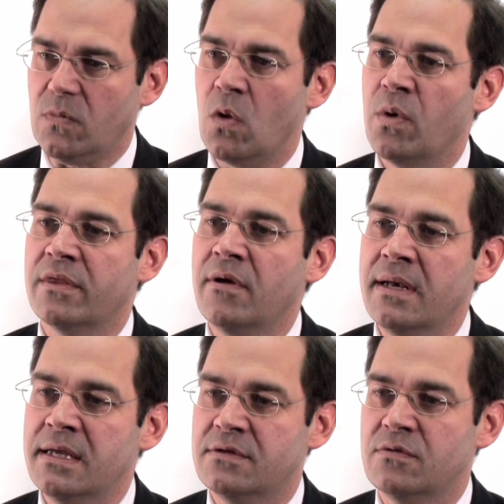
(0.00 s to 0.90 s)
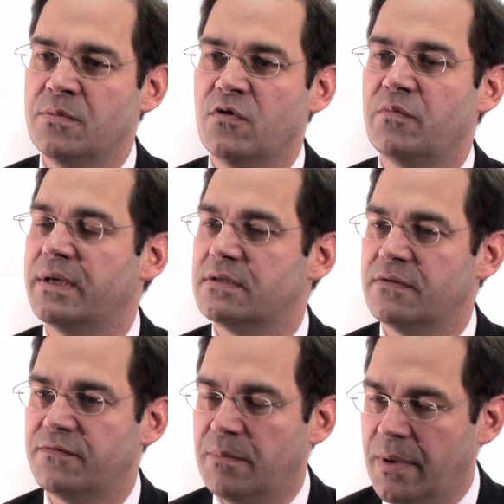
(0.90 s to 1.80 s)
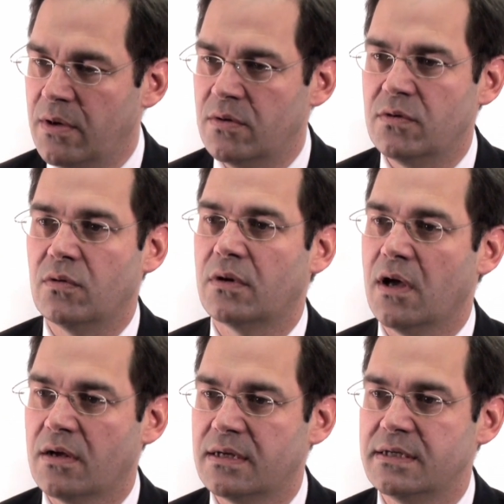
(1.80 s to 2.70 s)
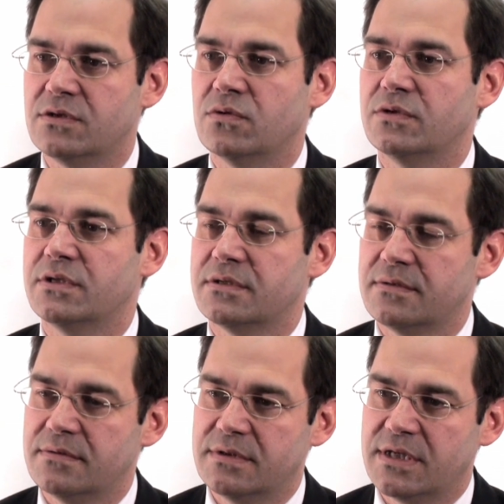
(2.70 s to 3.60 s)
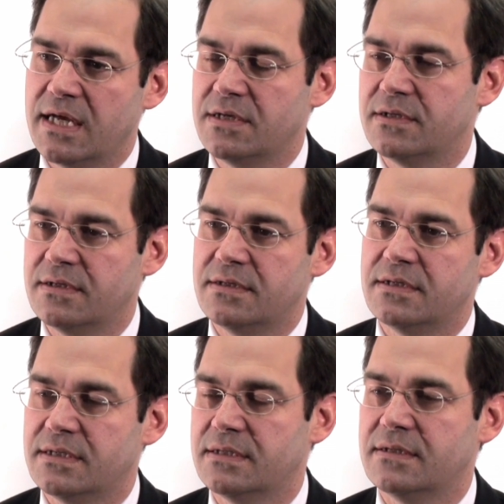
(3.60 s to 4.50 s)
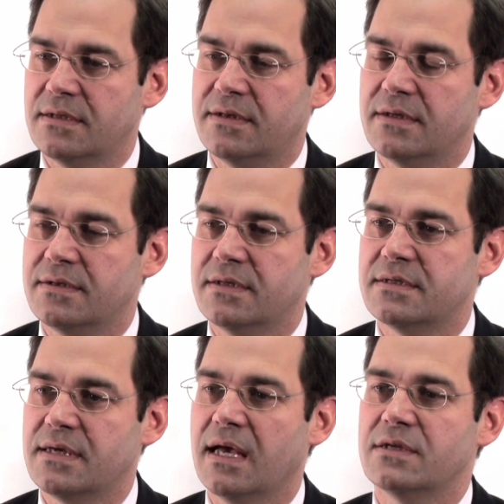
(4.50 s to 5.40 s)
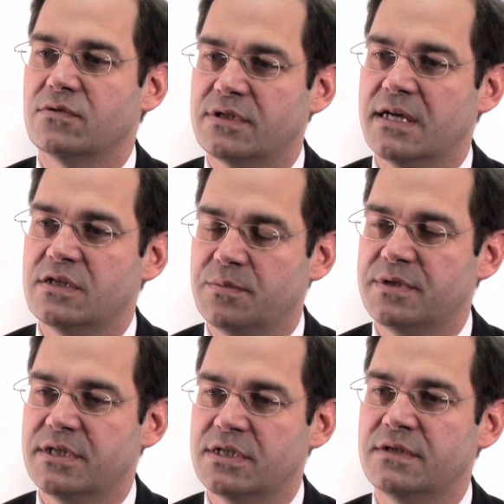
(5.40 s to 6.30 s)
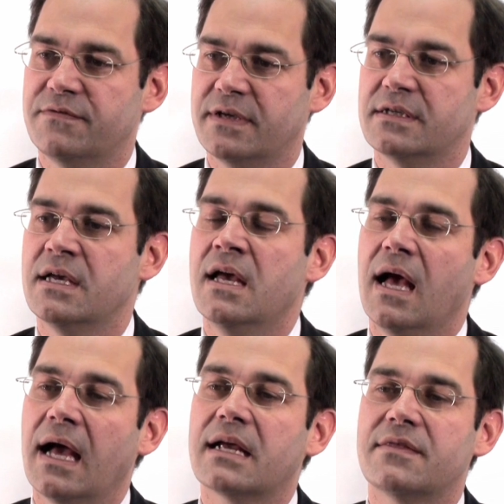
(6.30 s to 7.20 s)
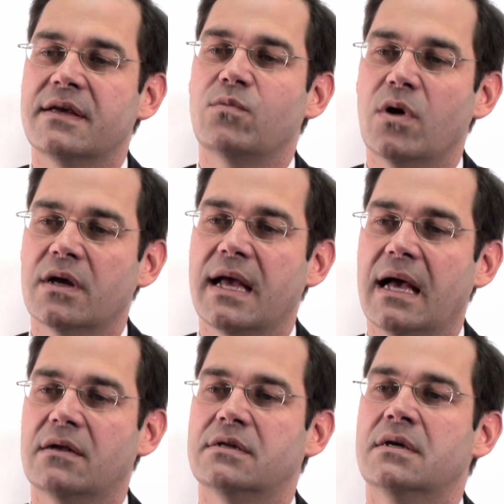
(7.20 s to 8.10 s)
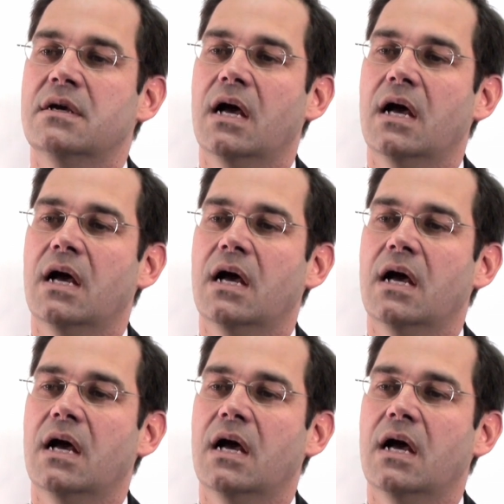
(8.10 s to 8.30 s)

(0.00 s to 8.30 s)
whether I need to remove bits of bone or cartilage, or just change the size or change the position of things, I can then work out